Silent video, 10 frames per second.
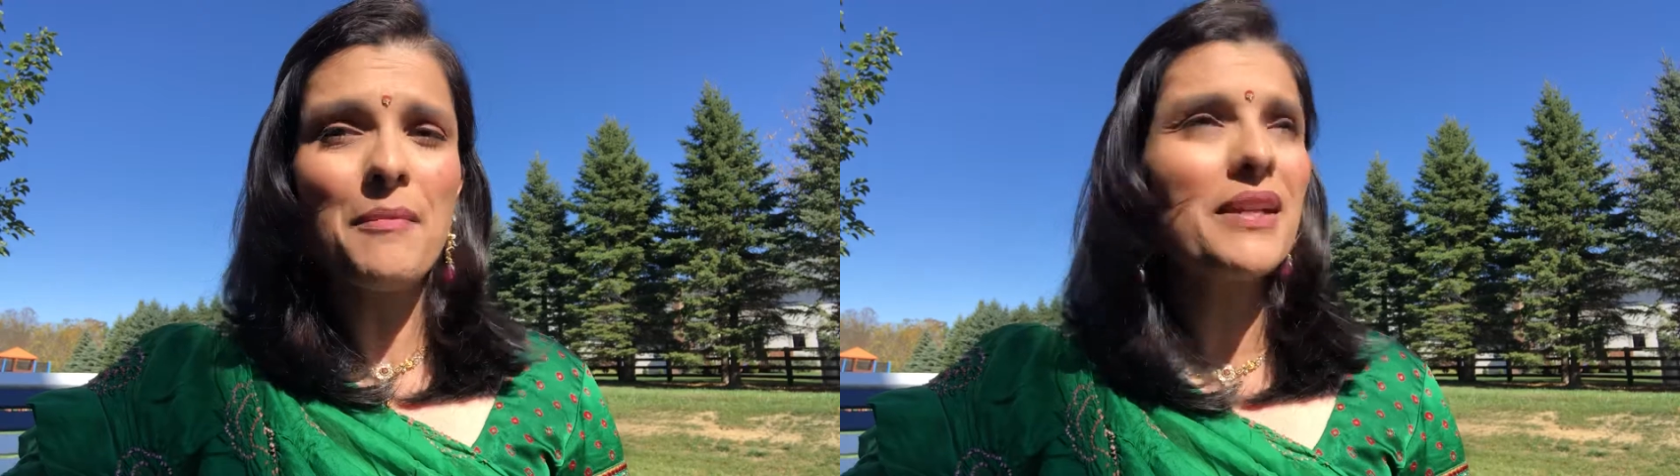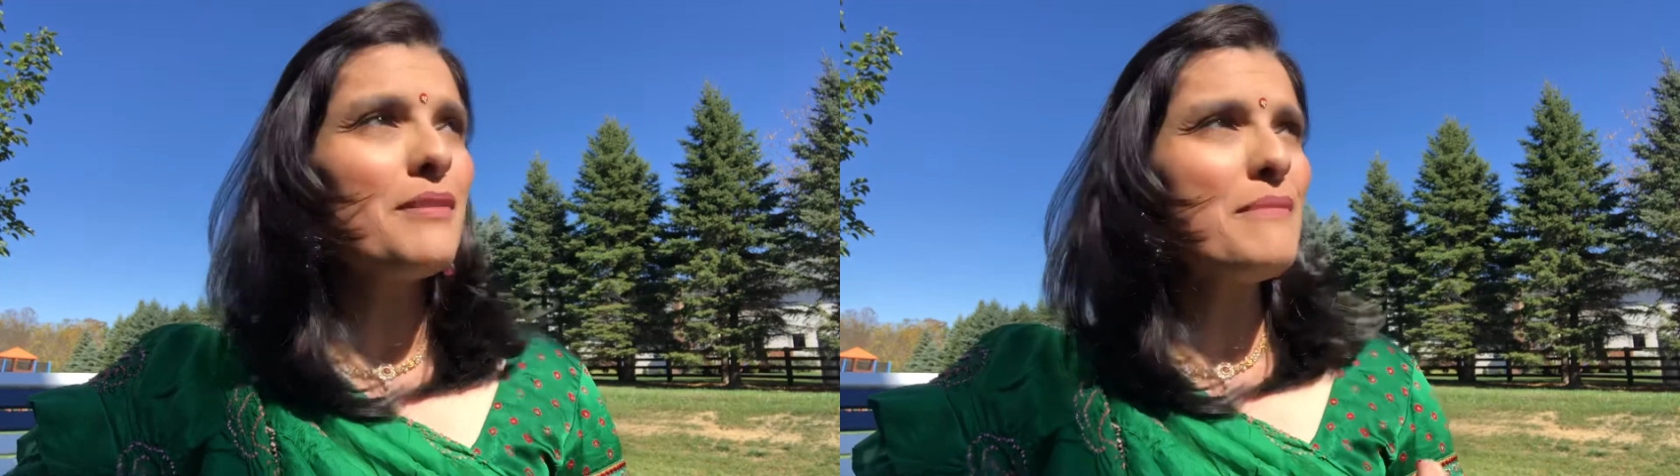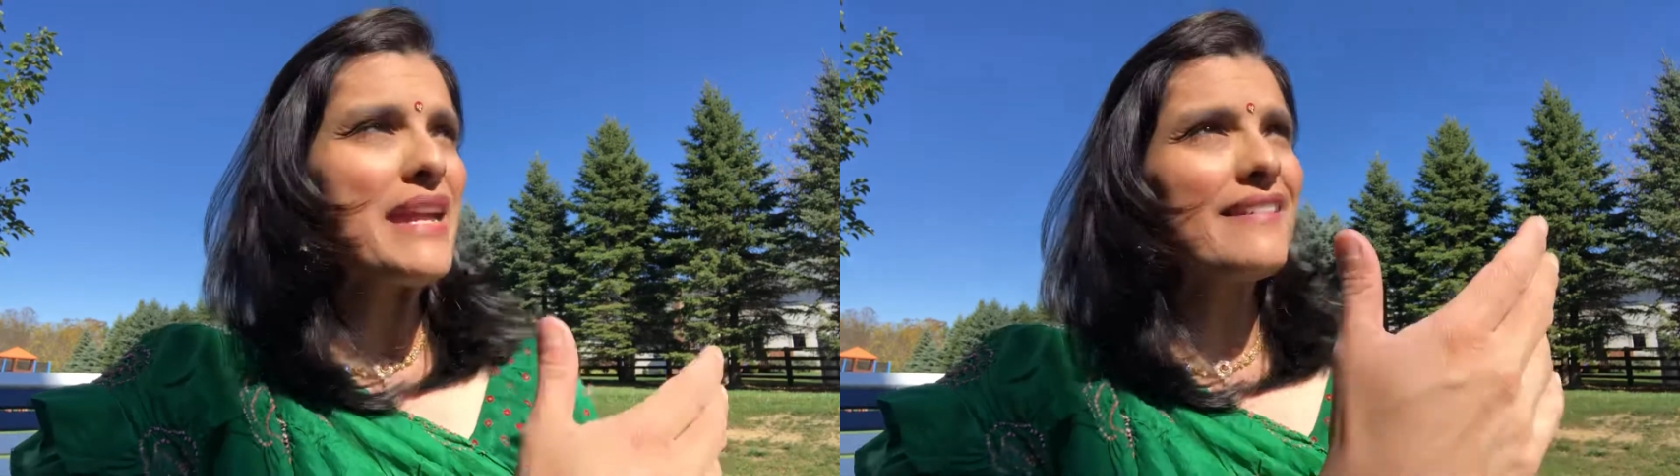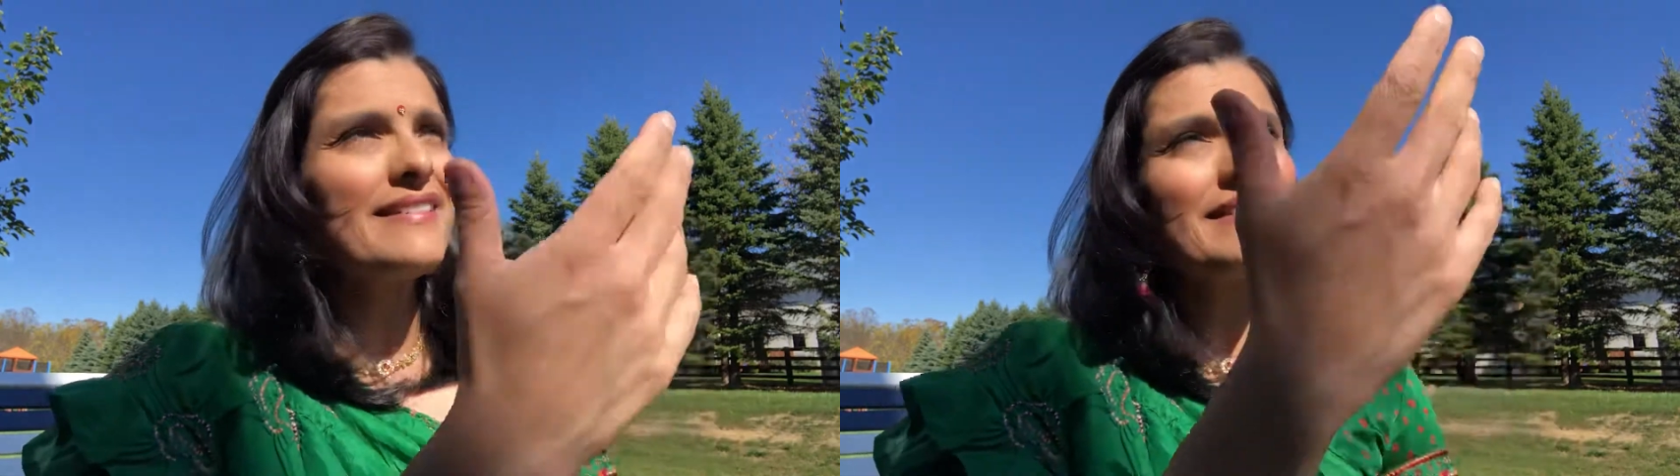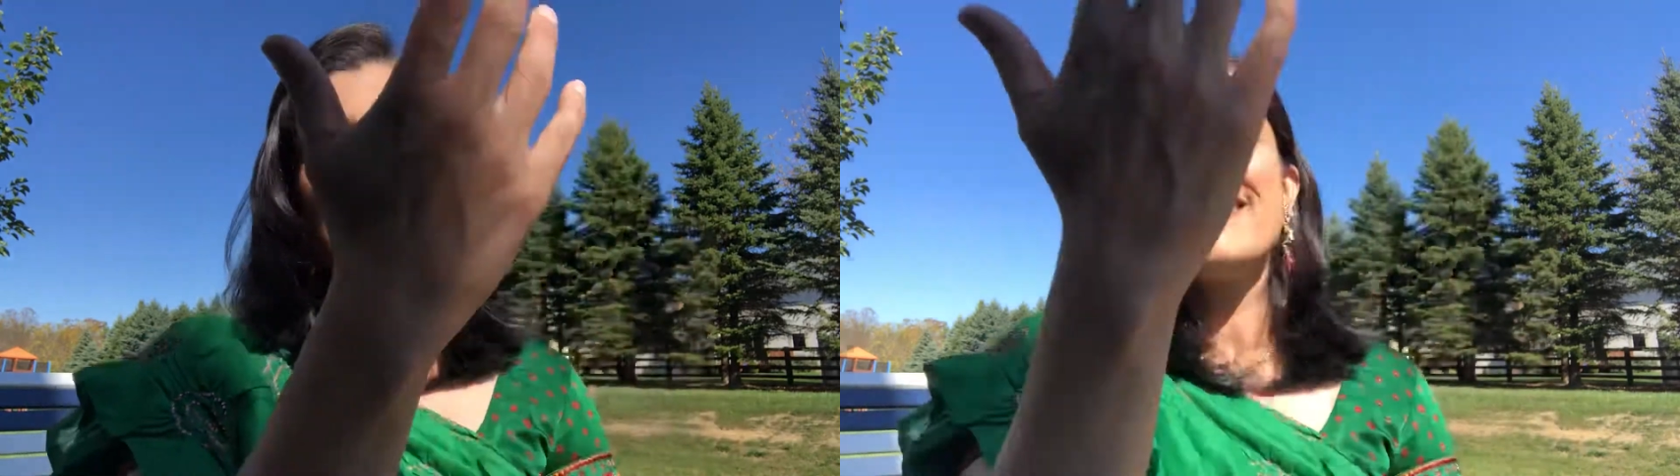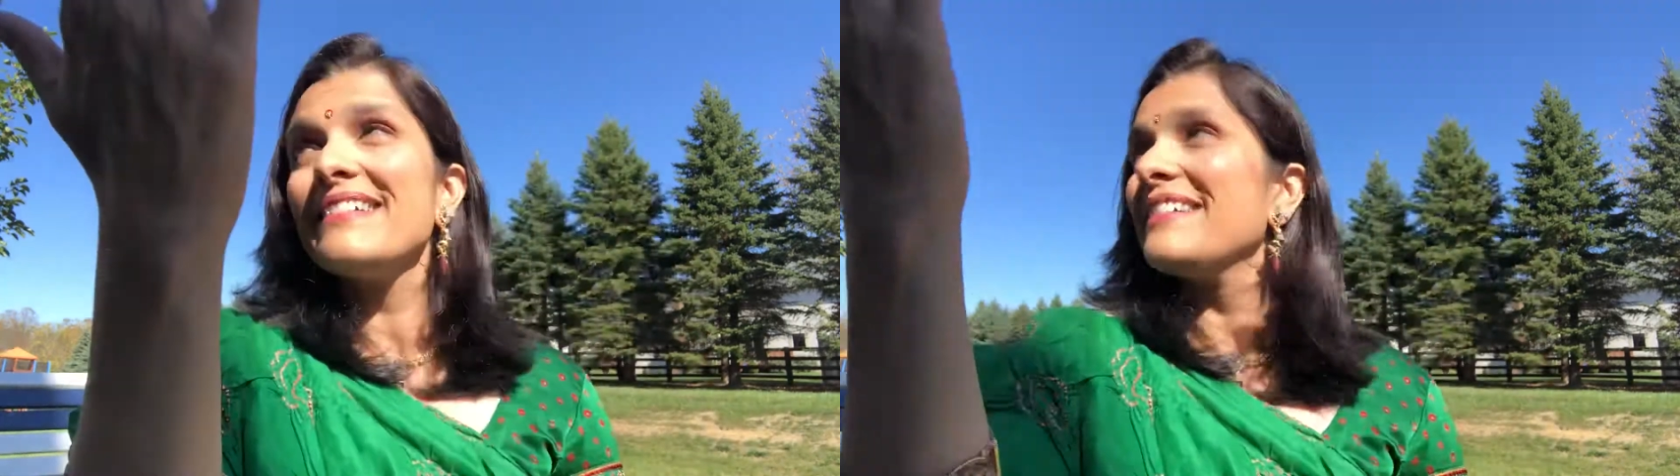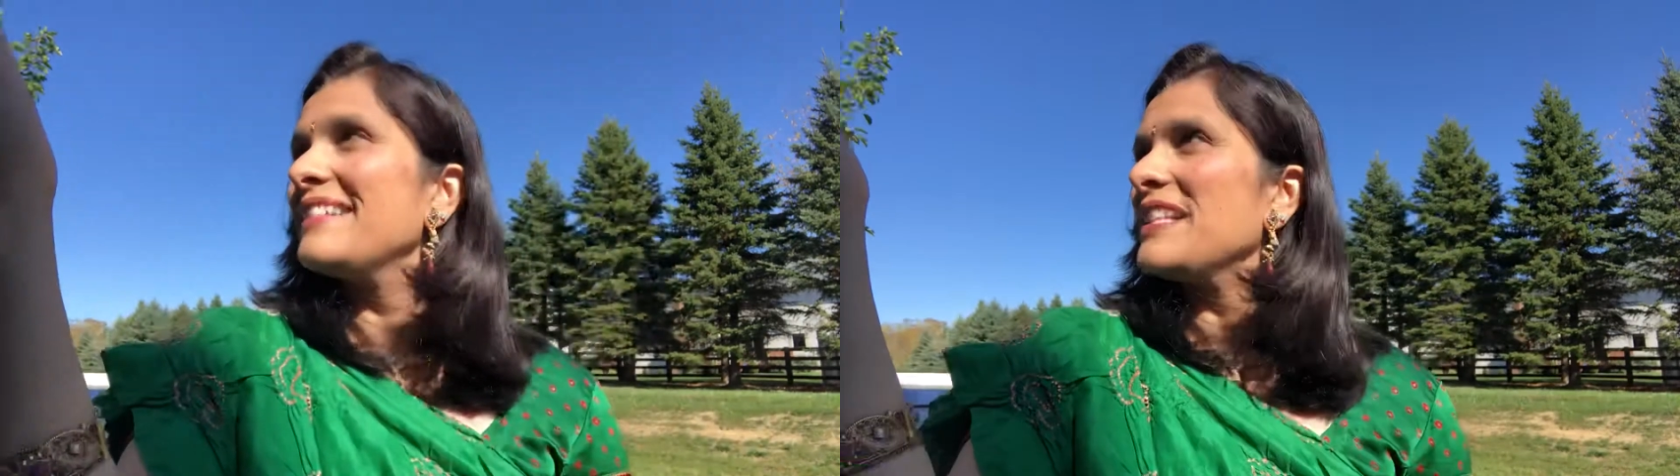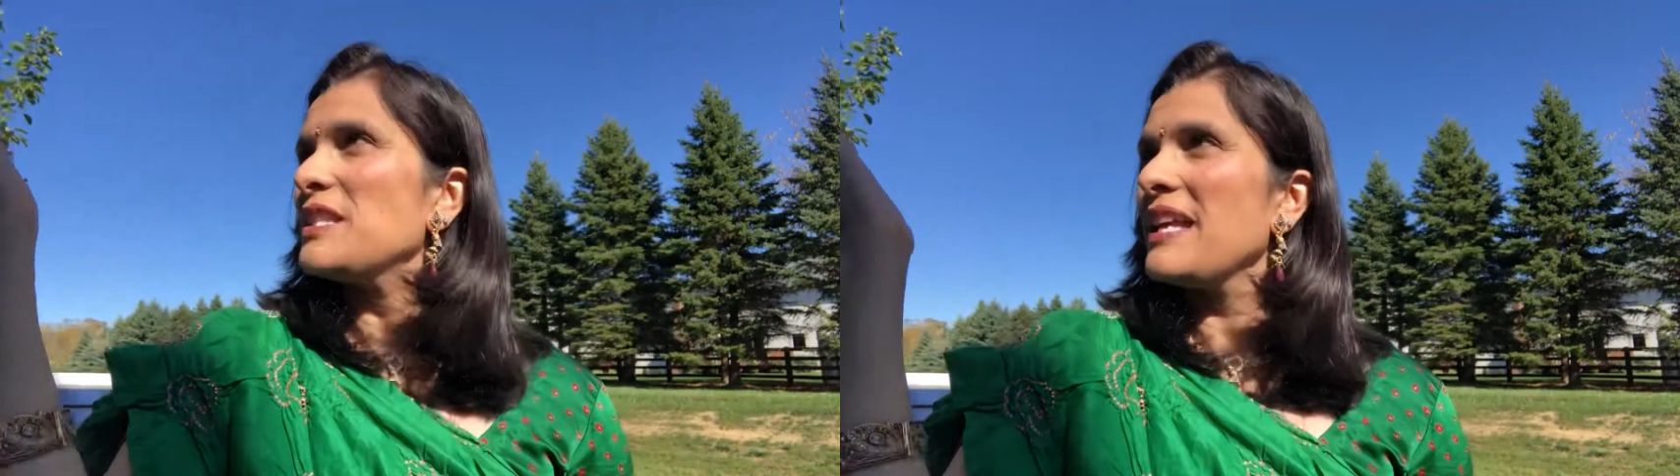going to make
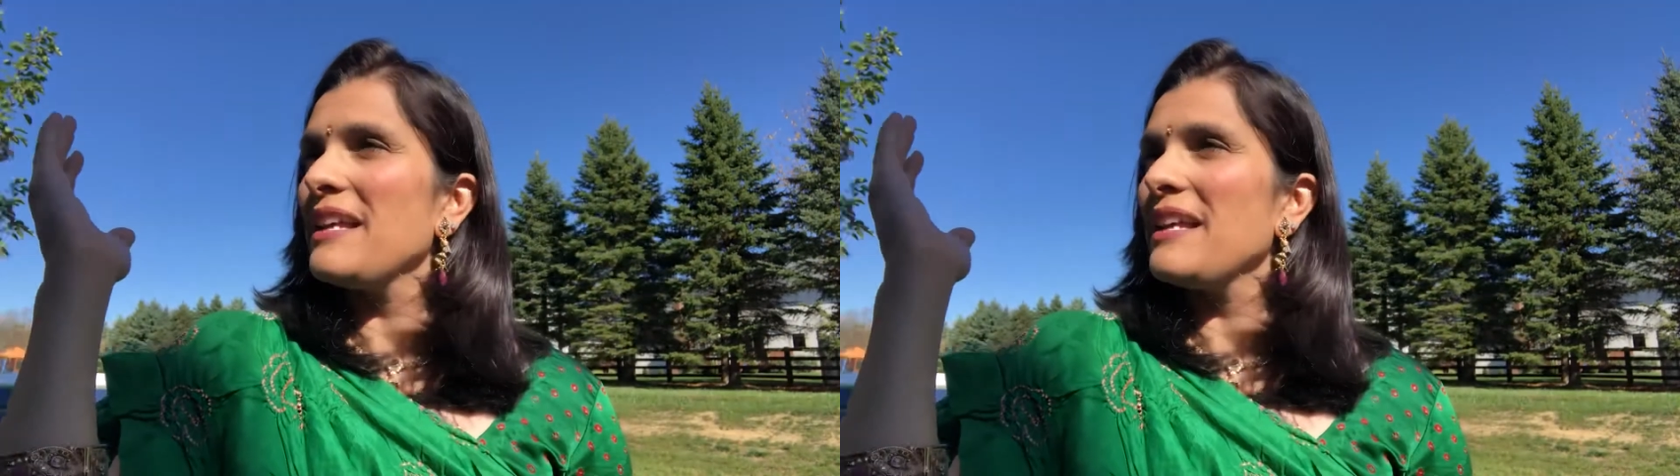this